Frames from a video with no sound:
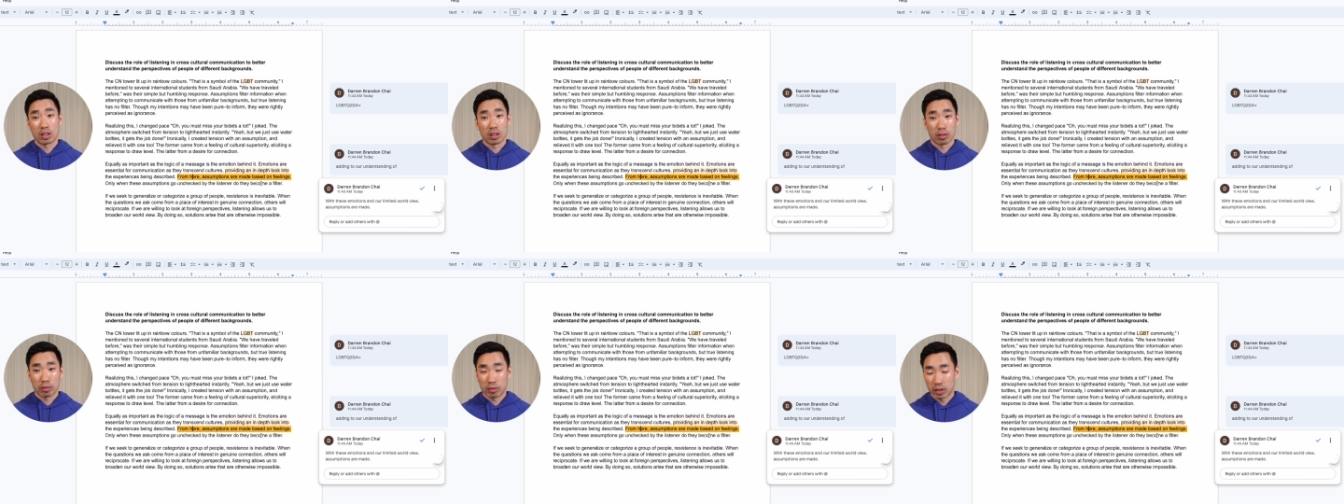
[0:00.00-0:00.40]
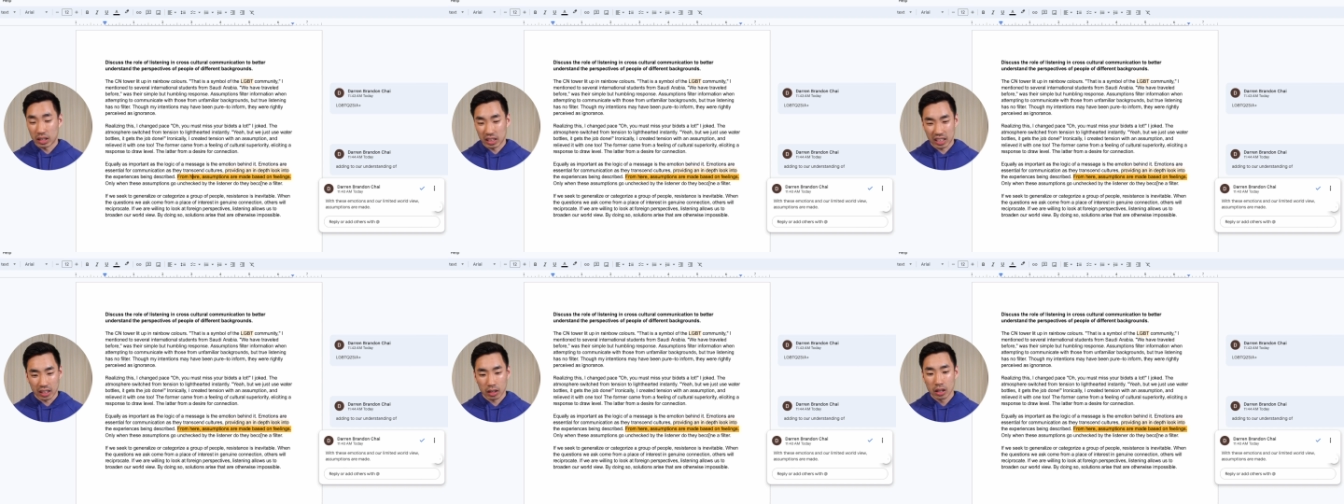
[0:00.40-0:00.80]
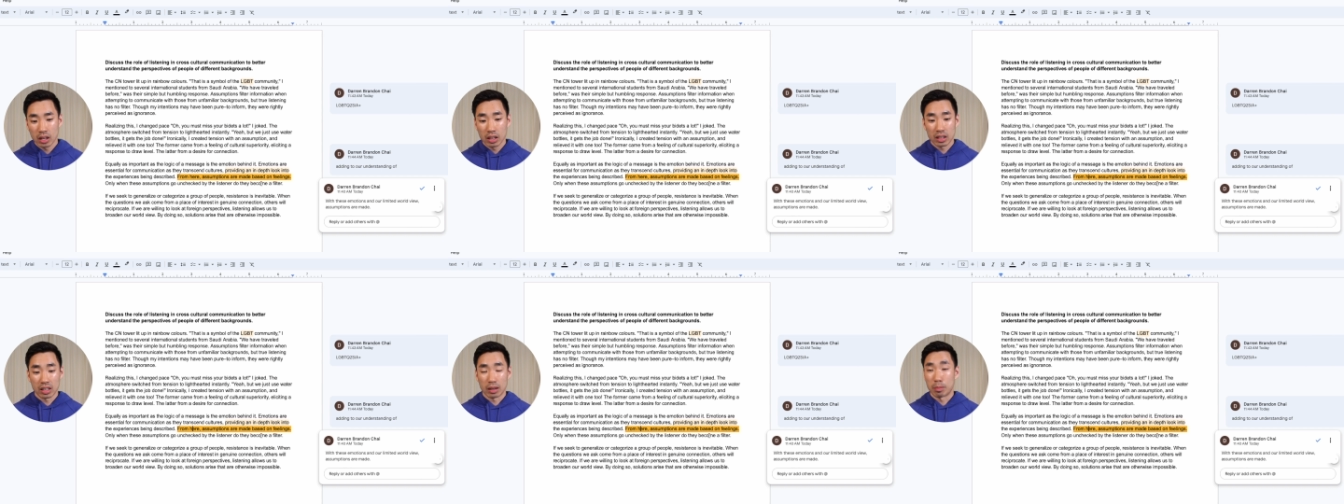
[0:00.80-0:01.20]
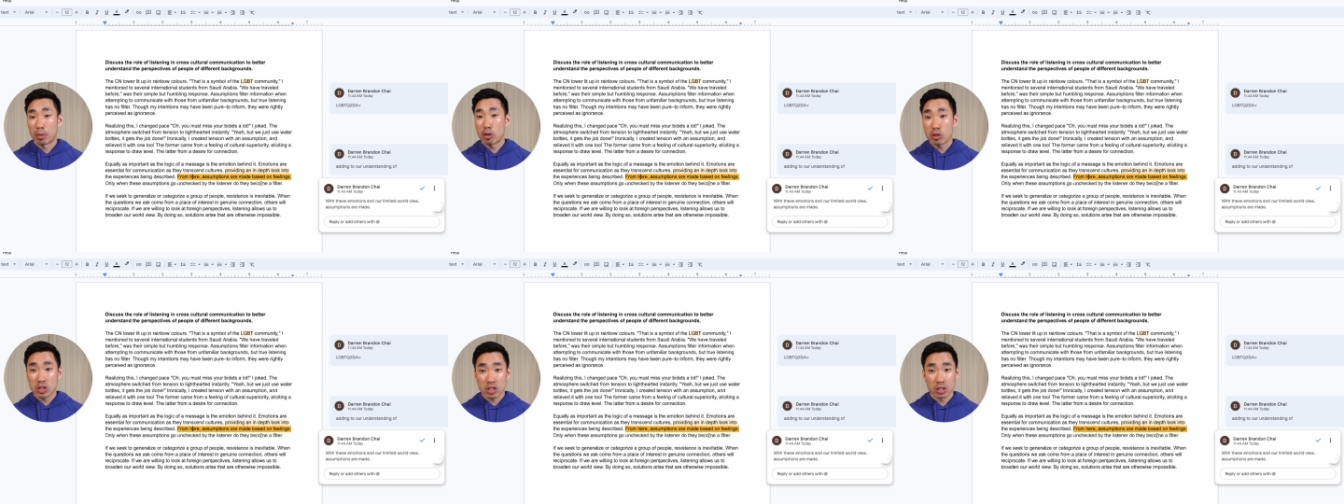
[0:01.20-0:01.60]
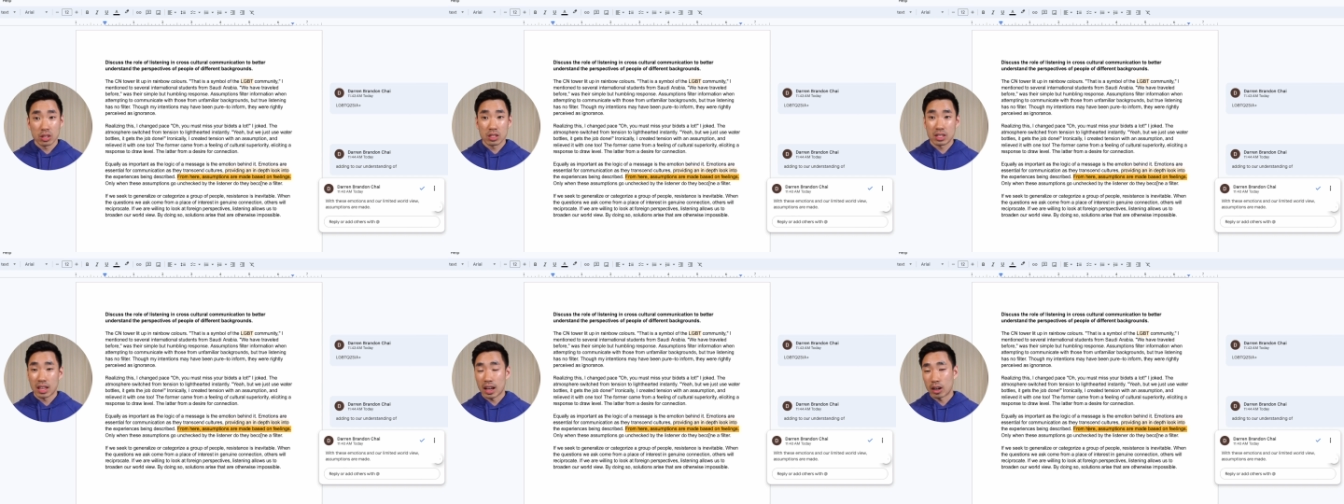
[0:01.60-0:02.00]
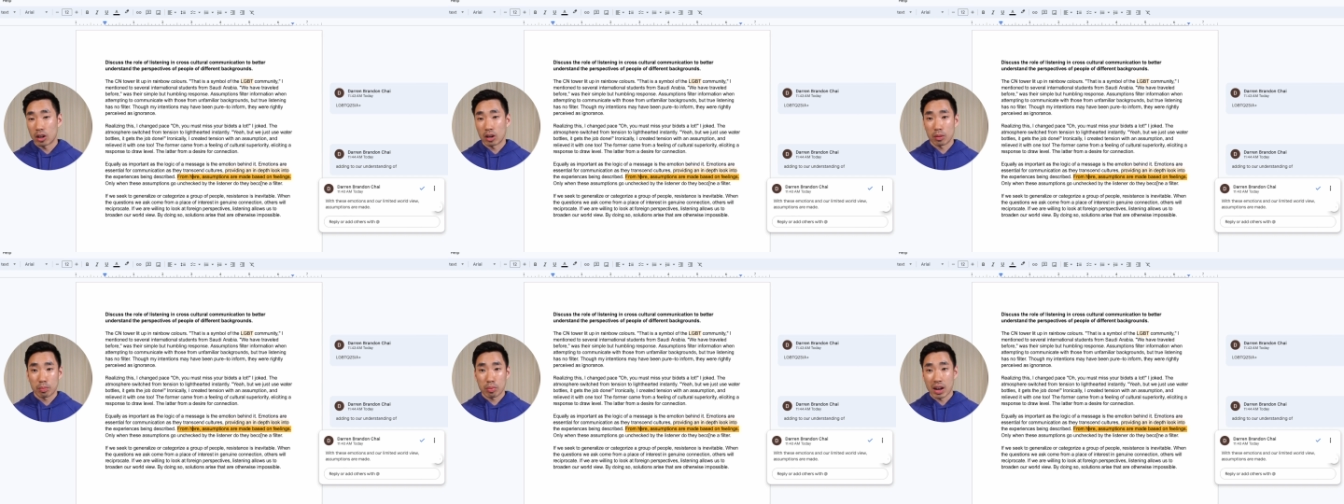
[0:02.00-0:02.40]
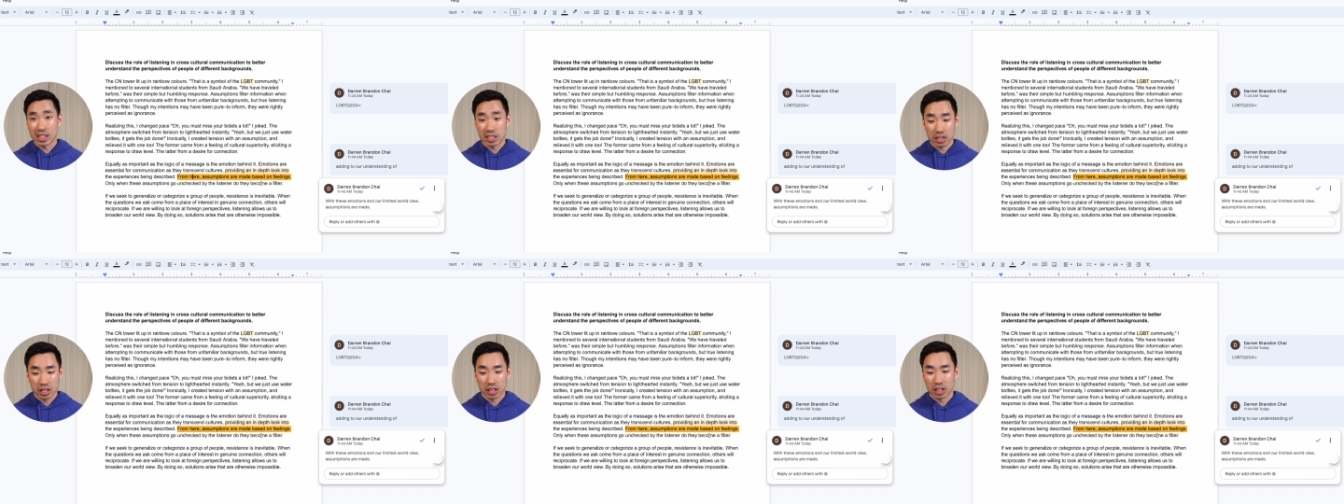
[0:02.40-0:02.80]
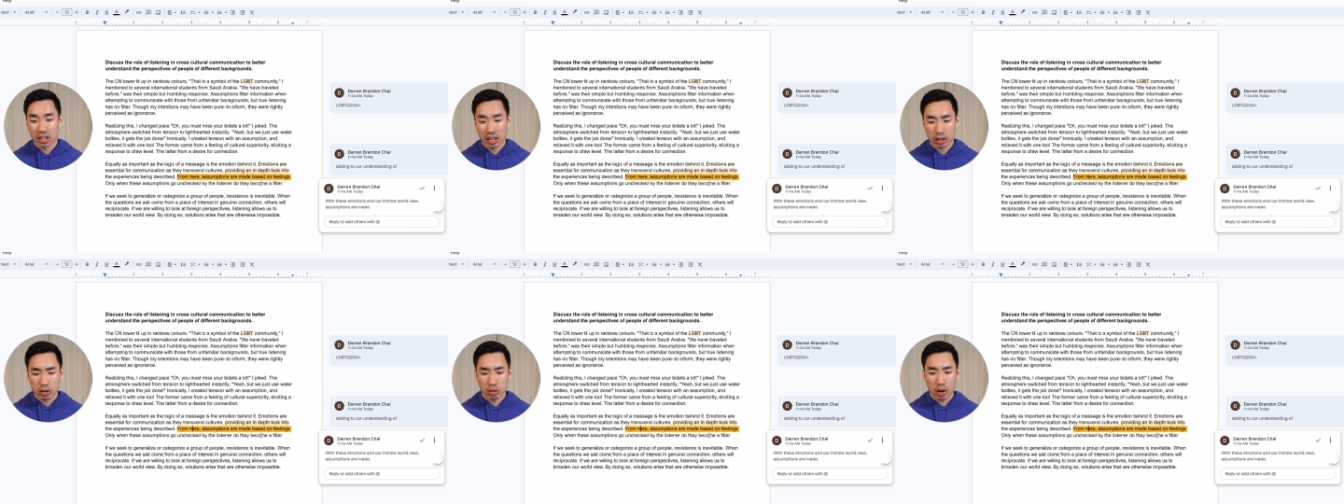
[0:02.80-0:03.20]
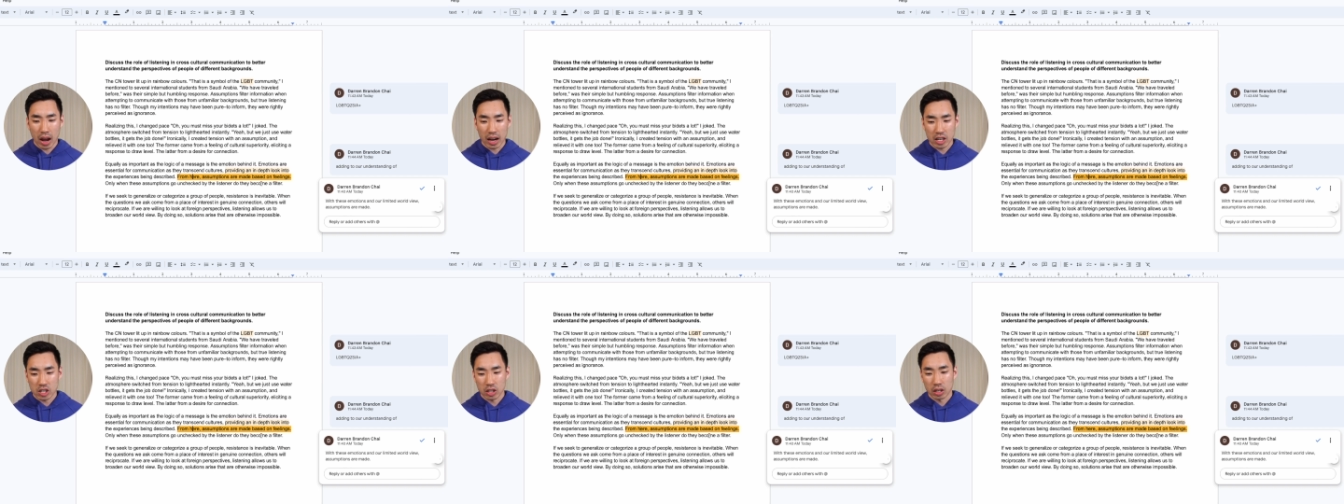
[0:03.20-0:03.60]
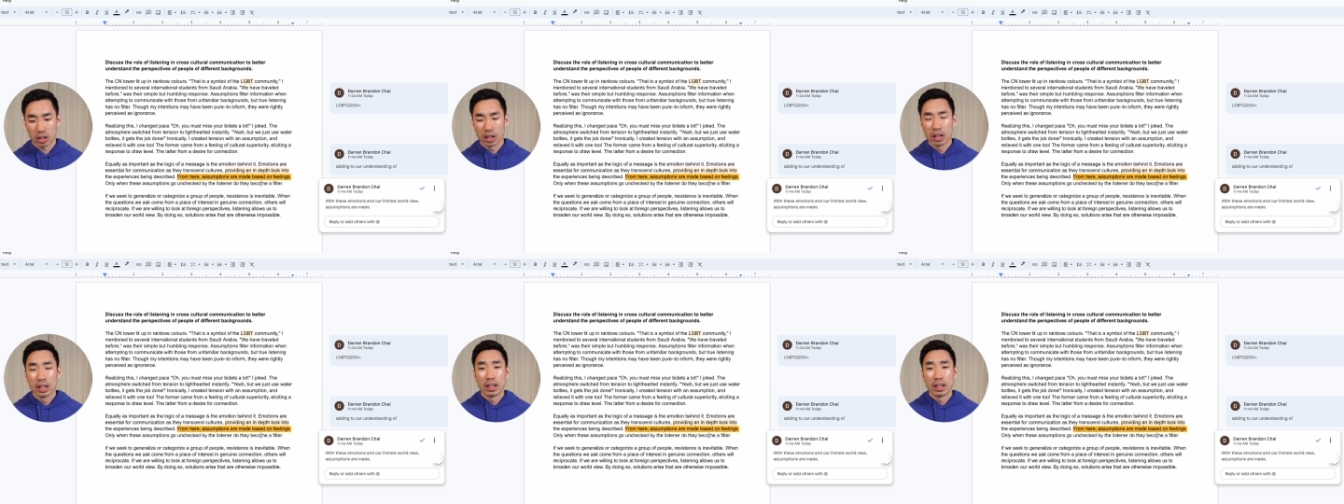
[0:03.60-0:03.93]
you're feeling the emotions that are present in the interaction,